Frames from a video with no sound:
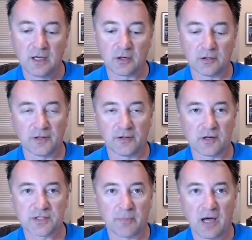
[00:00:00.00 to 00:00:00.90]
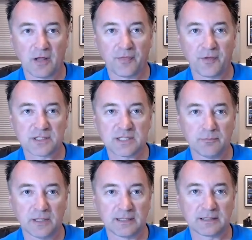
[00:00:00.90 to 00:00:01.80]
Currently, there's about a
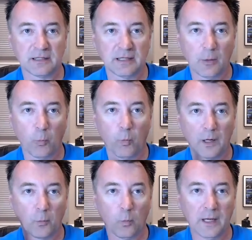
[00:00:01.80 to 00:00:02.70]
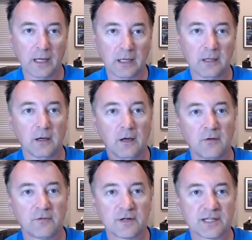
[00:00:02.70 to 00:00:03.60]
13 minute delay one way
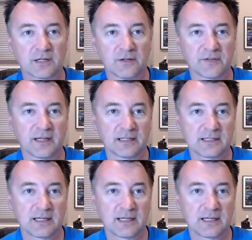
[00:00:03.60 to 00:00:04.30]
for signals to get,